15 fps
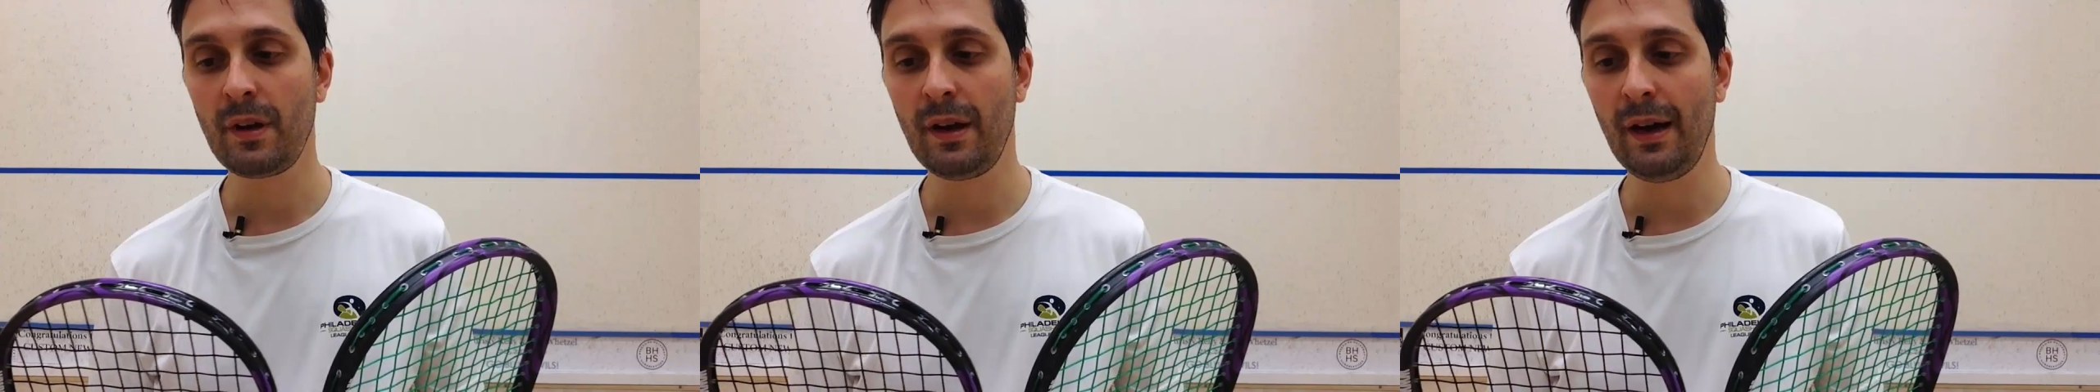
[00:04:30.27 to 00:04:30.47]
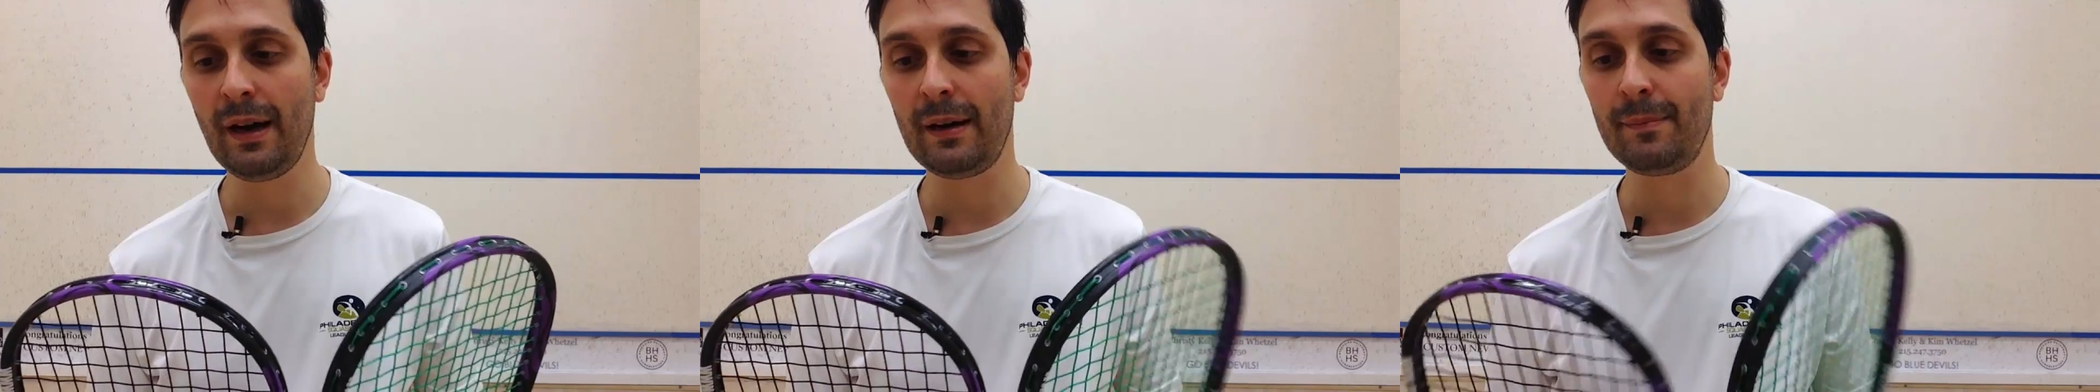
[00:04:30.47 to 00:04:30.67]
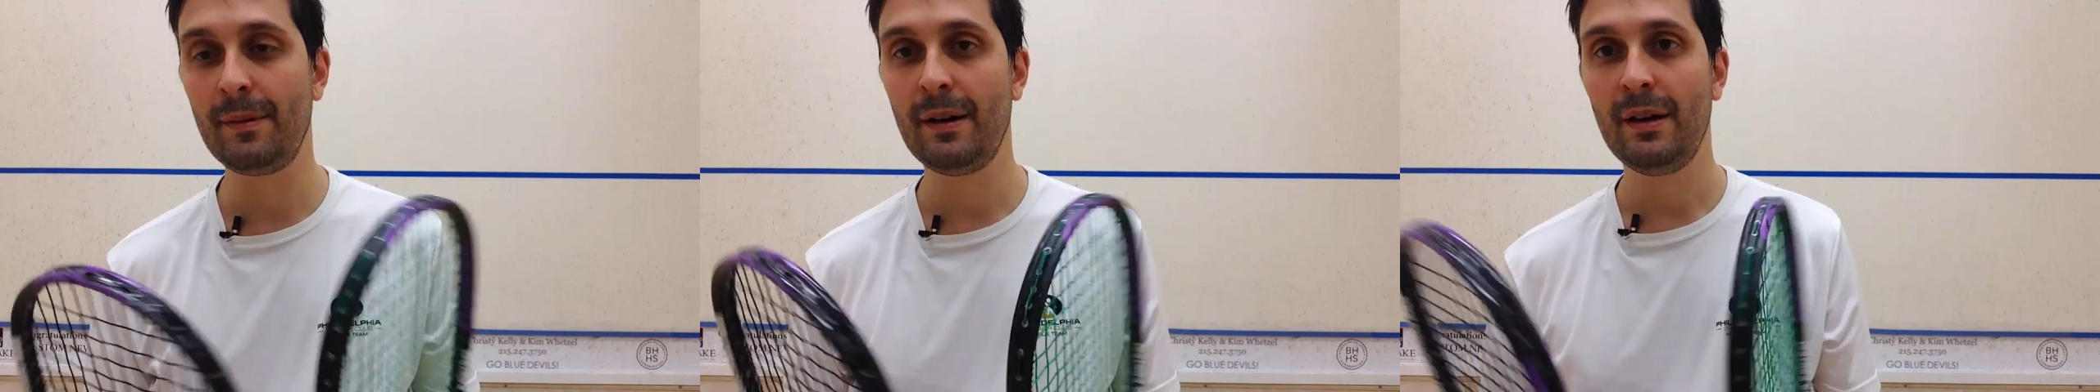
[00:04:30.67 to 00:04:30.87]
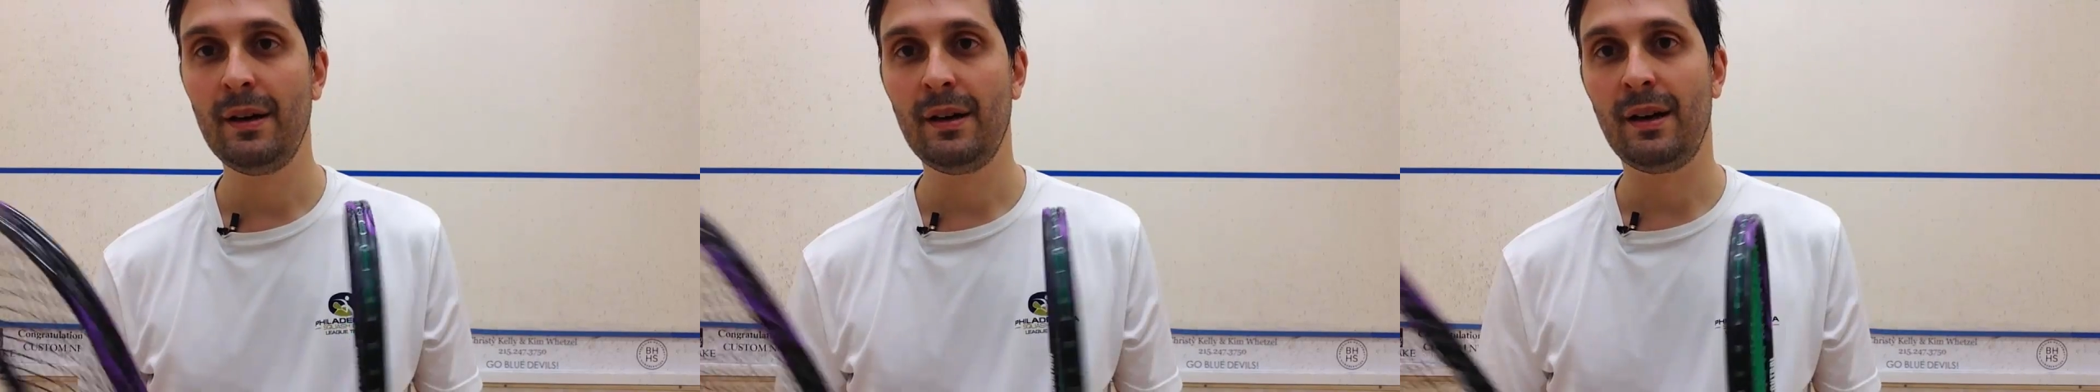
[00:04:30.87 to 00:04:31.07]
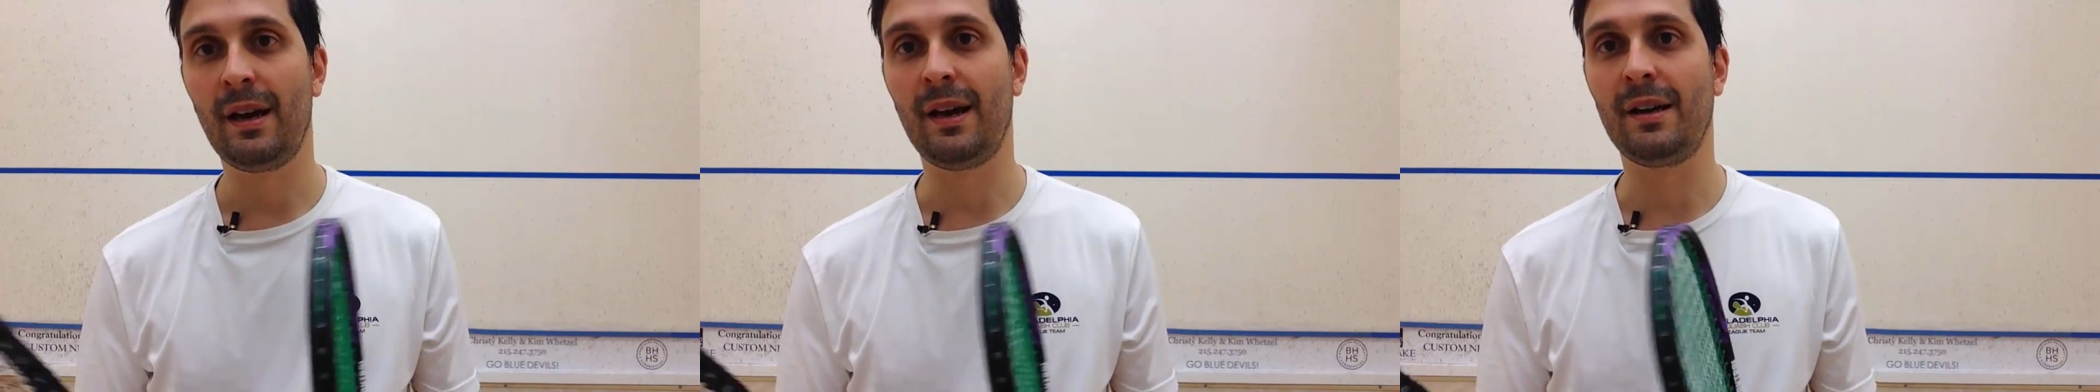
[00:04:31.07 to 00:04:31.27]
um,
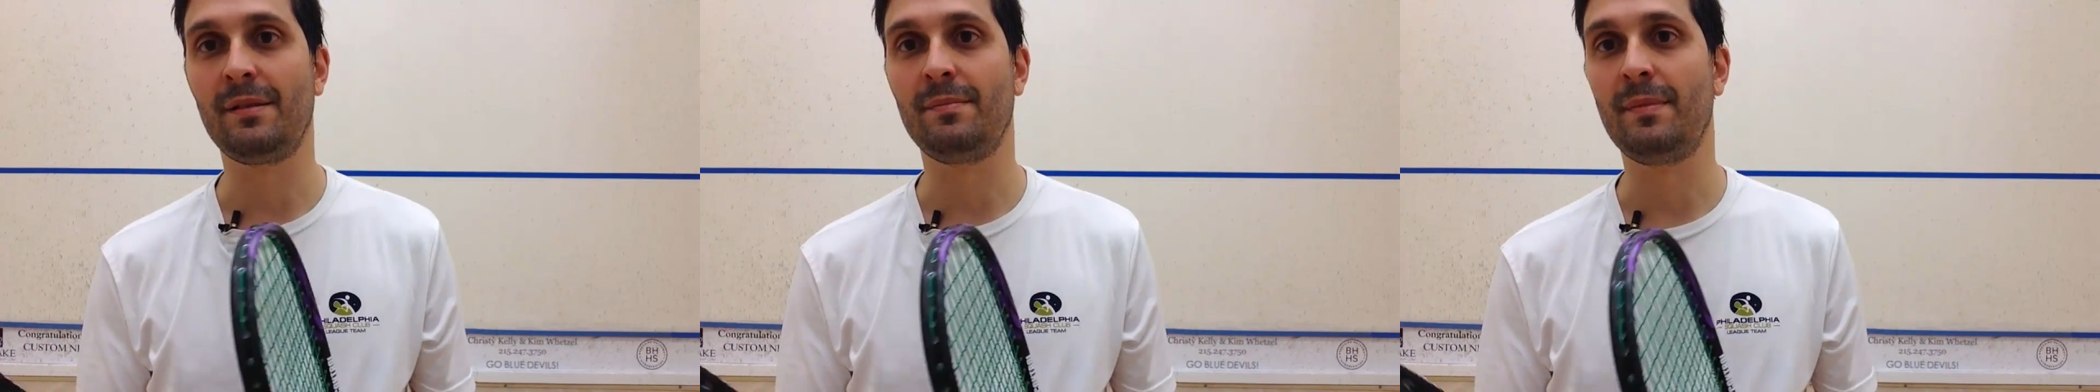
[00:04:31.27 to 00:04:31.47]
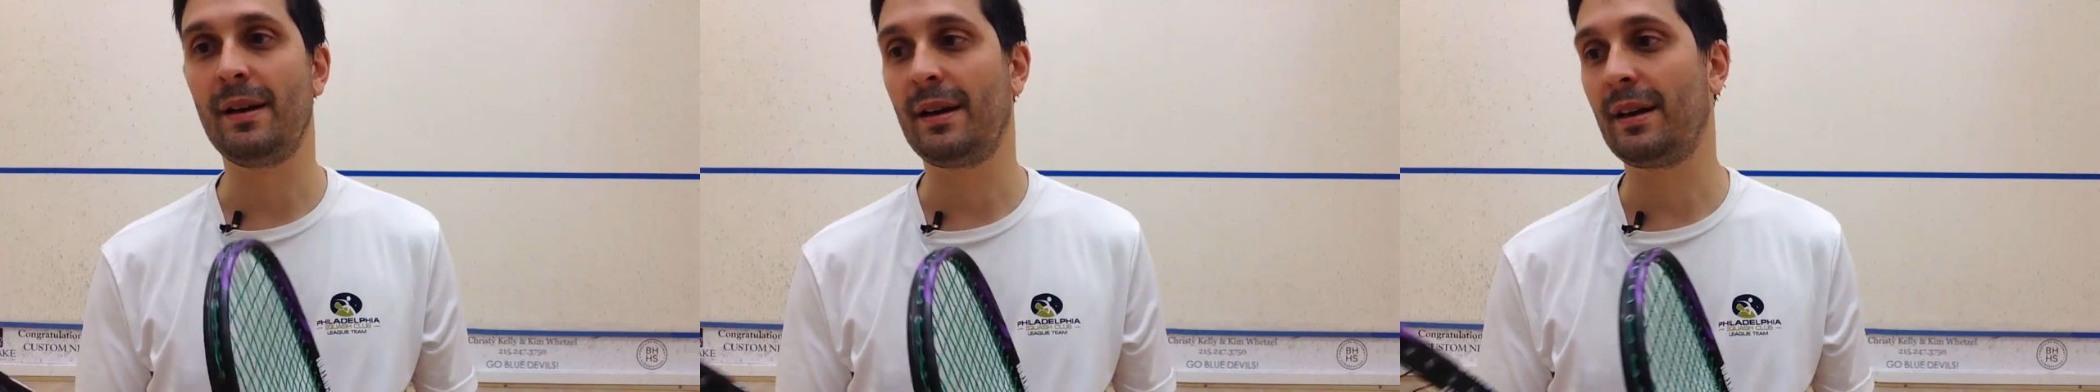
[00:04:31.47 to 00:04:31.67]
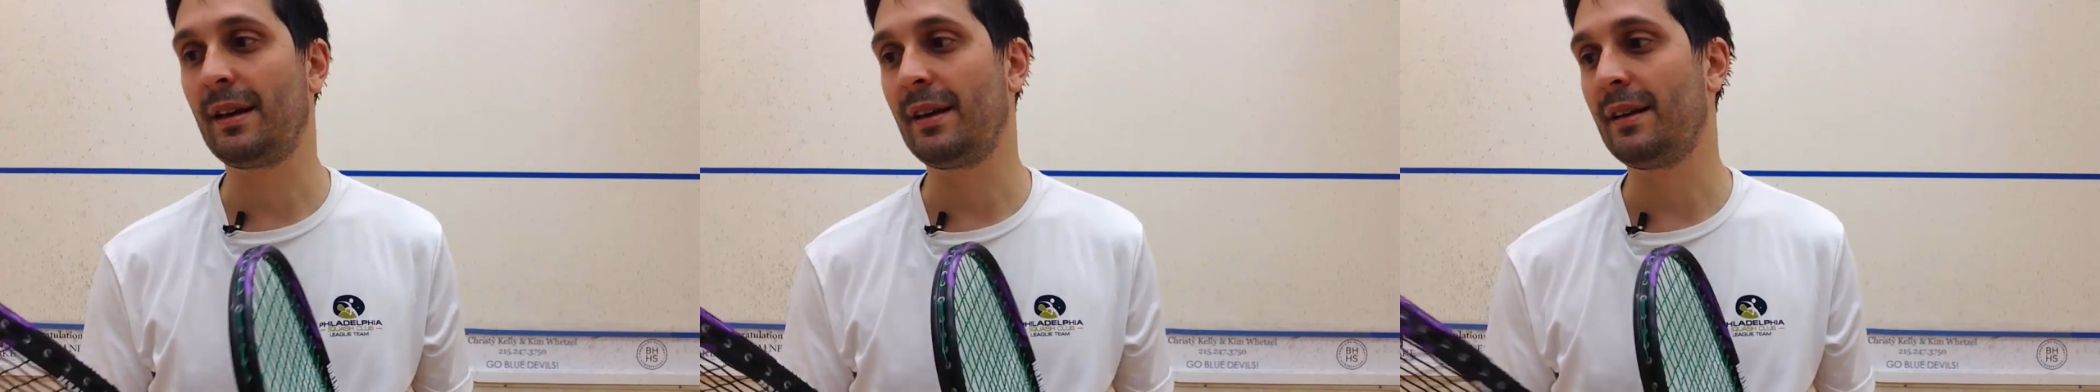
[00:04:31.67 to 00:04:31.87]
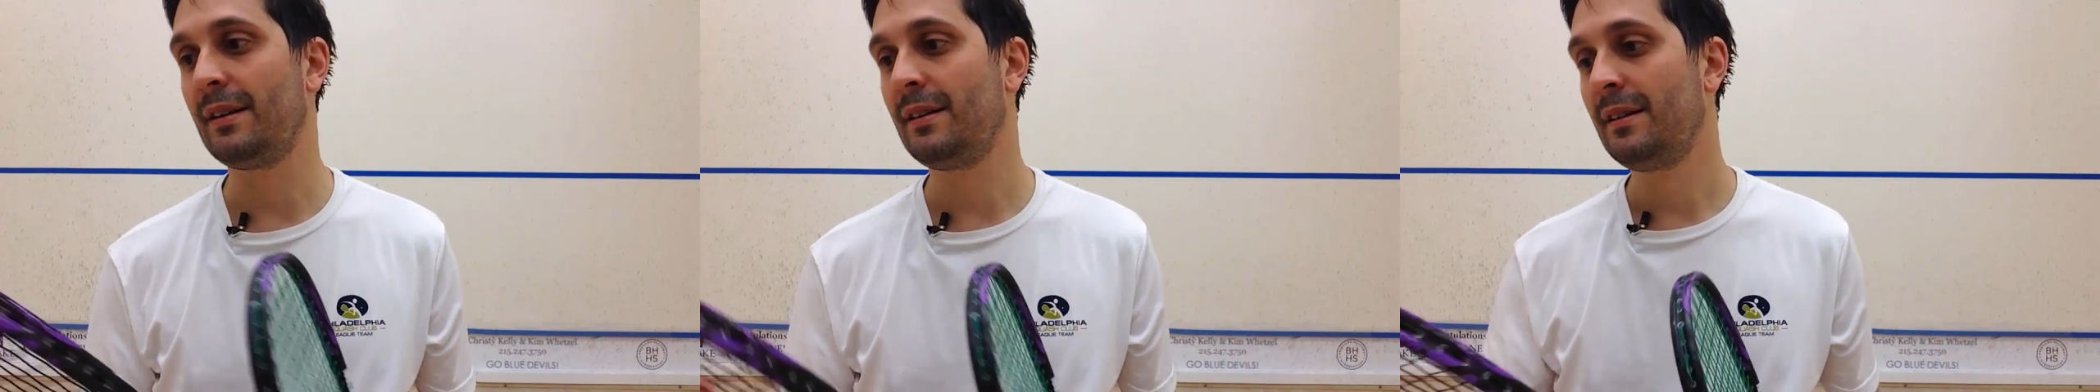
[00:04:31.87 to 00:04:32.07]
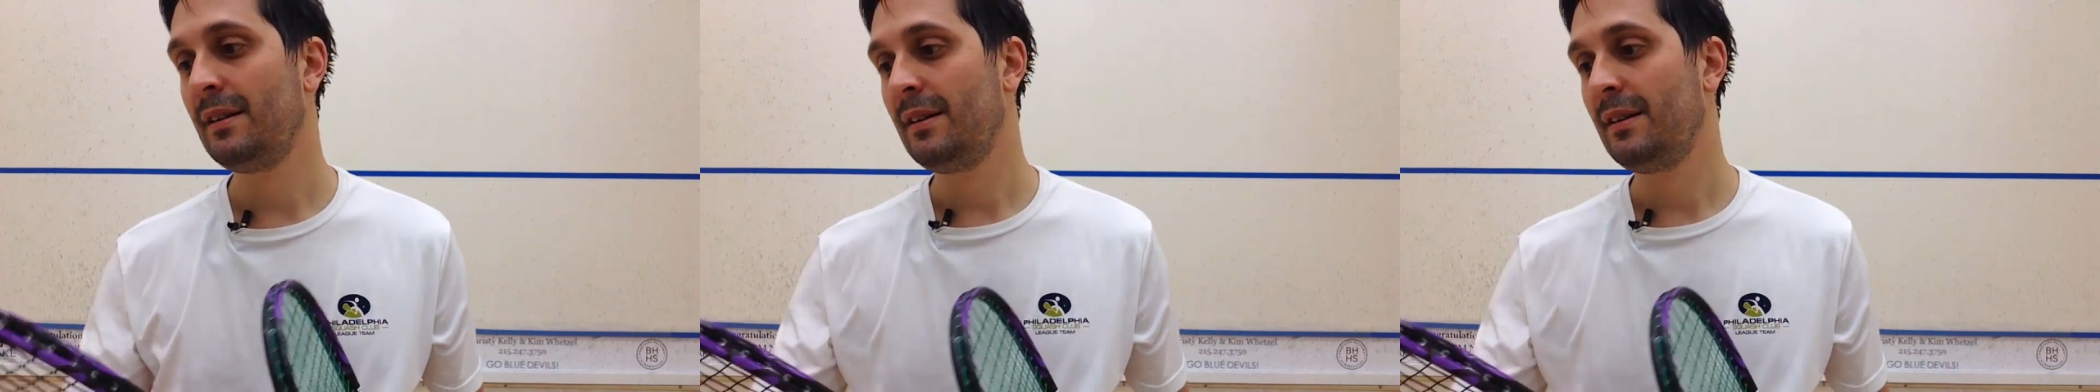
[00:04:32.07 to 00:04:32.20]
and making it